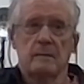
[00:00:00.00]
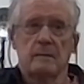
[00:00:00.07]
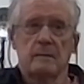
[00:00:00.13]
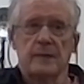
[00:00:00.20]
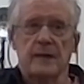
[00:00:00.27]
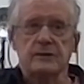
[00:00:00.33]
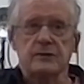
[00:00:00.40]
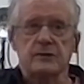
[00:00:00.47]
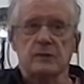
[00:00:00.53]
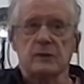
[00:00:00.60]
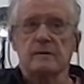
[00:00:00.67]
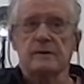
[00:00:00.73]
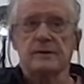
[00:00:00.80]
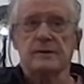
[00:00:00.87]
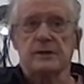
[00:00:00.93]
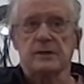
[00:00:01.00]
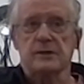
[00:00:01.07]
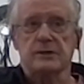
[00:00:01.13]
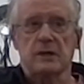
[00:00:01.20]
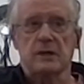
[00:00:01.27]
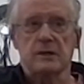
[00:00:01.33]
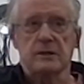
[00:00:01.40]
that's where everything
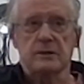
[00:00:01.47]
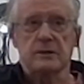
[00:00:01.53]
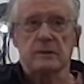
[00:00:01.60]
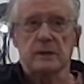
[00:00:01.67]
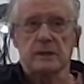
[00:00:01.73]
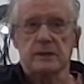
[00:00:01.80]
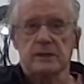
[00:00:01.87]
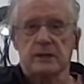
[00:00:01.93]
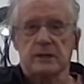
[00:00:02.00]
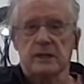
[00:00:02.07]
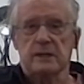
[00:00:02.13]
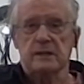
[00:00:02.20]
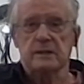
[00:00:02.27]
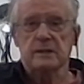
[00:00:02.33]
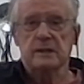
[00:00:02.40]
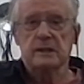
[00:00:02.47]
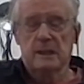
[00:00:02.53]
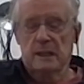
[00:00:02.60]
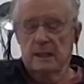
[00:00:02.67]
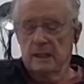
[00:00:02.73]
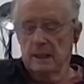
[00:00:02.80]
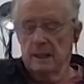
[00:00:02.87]
started to really change.
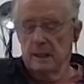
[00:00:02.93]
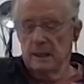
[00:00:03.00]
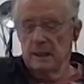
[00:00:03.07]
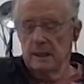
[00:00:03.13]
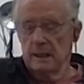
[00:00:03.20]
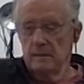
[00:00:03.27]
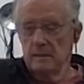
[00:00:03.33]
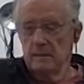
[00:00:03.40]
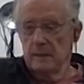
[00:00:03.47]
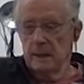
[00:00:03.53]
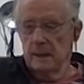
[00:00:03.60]
I